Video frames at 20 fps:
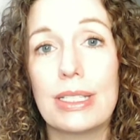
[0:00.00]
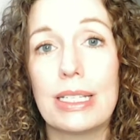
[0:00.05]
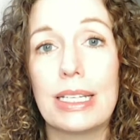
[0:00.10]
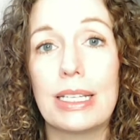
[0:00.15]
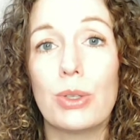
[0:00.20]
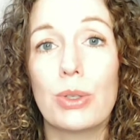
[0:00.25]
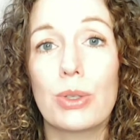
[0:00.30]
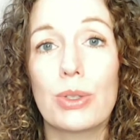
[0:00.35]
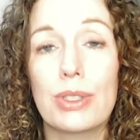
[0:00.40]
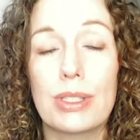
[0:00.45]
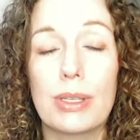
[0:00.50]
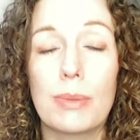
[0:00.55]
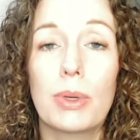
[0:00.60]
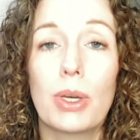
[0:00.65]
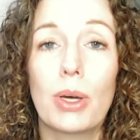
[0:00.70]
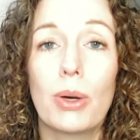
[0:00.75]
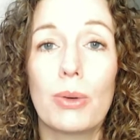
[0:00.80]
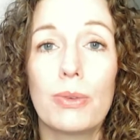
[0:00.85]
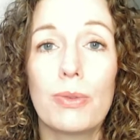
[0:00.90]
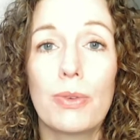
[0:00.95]
in your zip
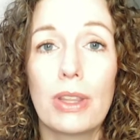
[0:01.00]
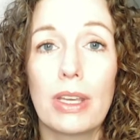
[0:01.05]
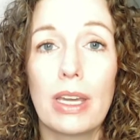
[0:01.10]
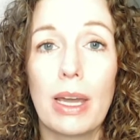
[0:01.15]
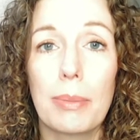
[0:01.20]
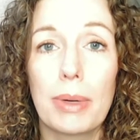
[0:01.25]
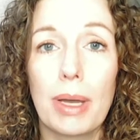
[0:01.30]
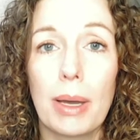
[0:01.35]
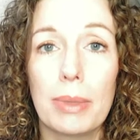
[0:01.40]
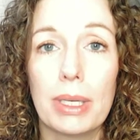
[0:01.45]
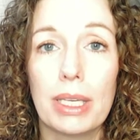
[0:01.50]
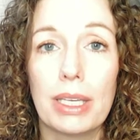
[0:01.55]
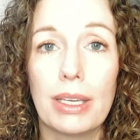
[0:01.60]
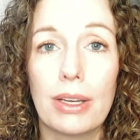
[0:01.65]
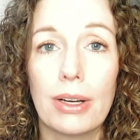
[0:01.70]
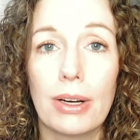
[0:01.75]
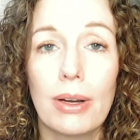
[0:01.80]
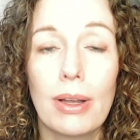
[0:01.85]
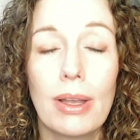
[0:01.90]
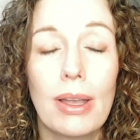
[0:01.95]
code for the upcoming year.